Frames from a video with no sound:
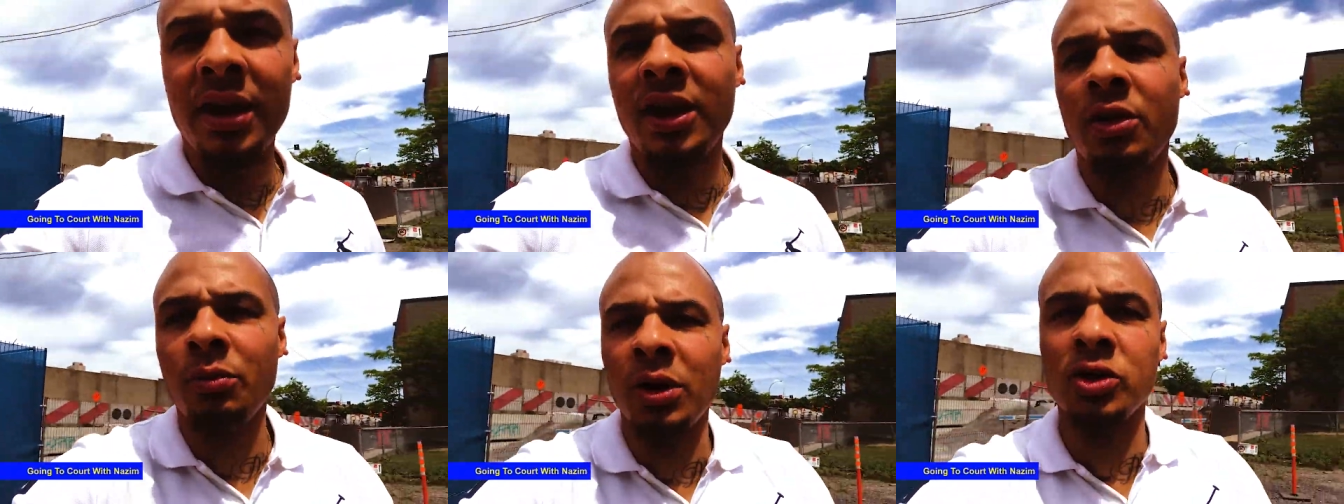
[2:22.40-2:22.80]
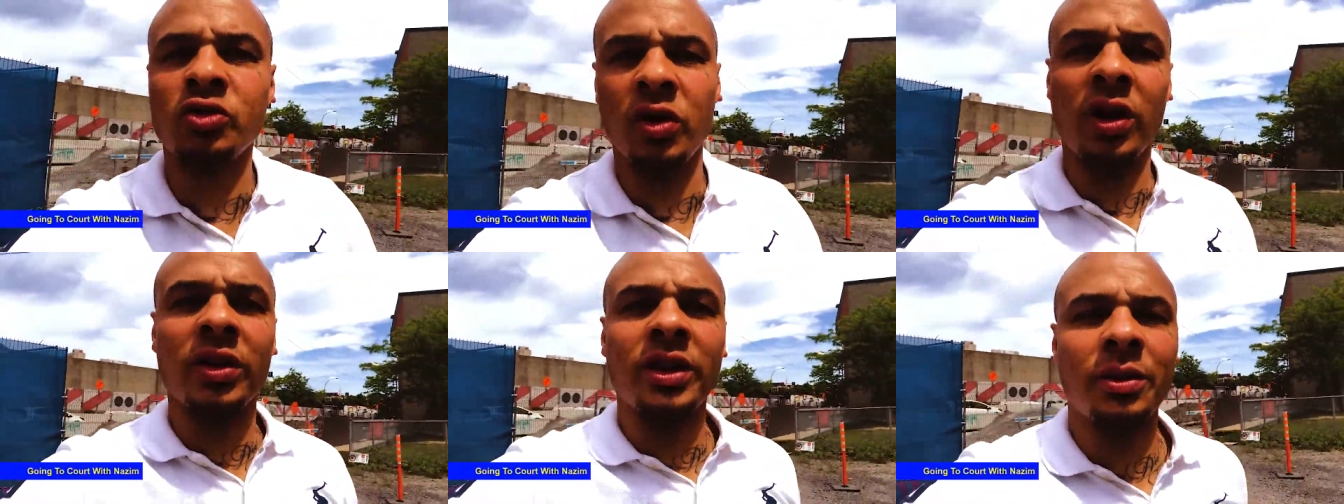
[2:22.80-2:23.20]
Here in
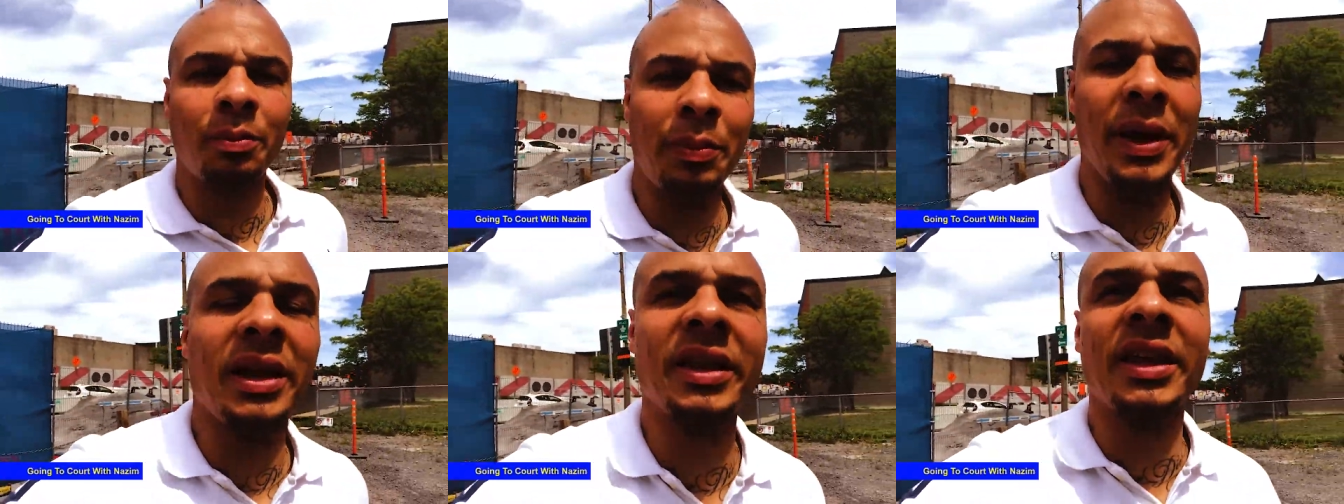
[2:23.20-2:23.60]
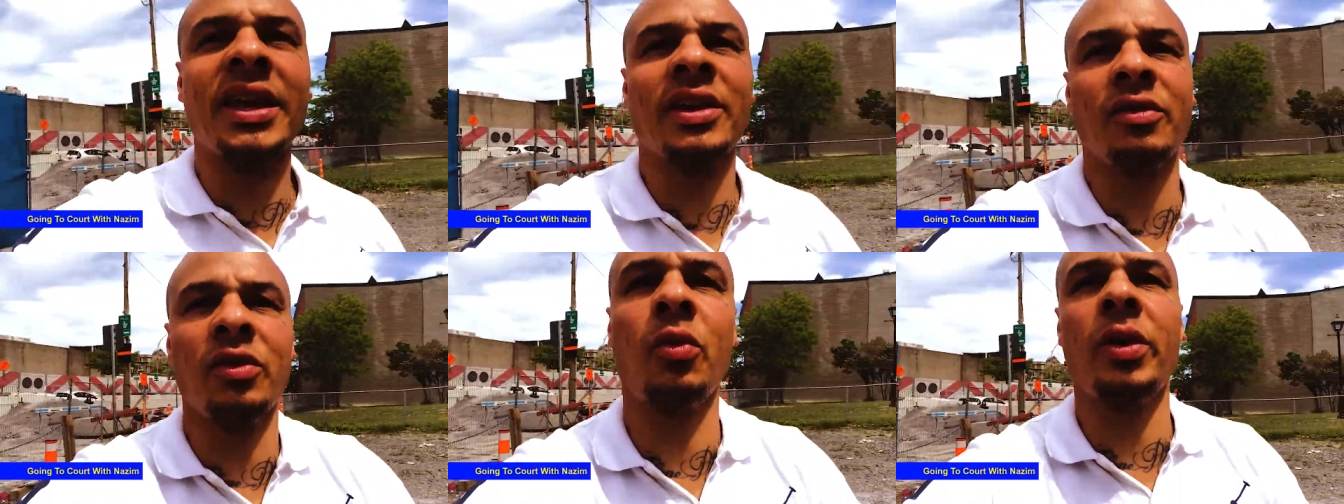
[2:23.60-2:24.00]
Montreal, they're building
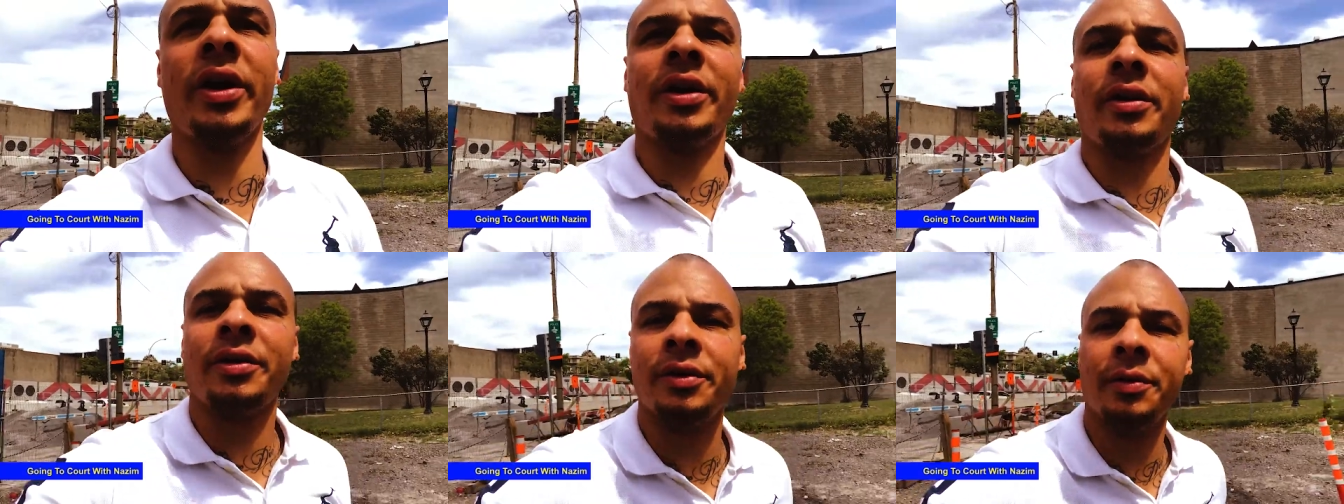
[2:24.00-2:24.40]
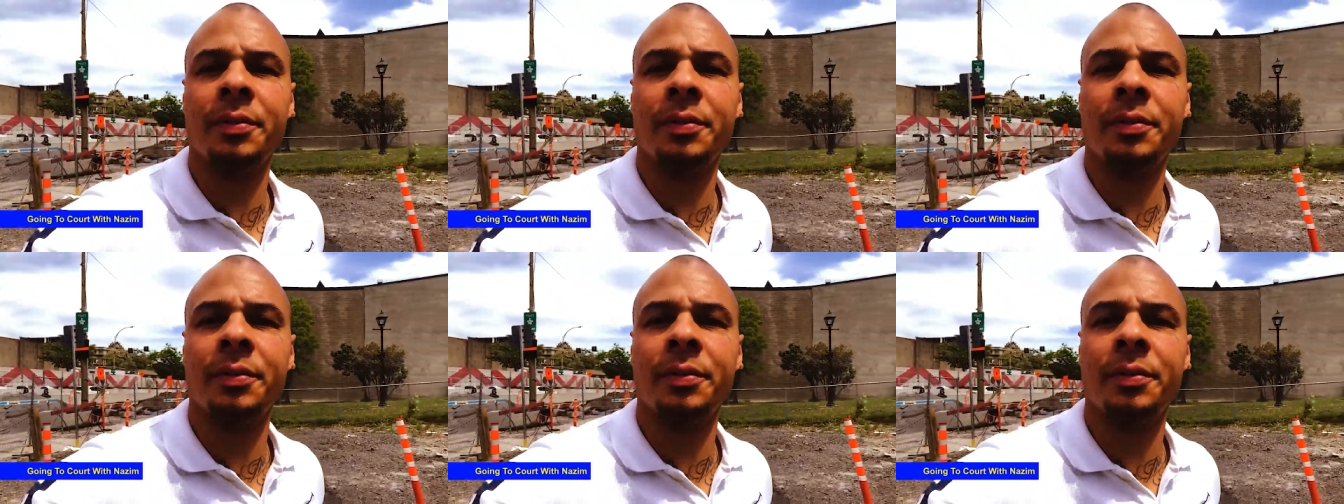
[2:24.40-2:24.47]
everywhere,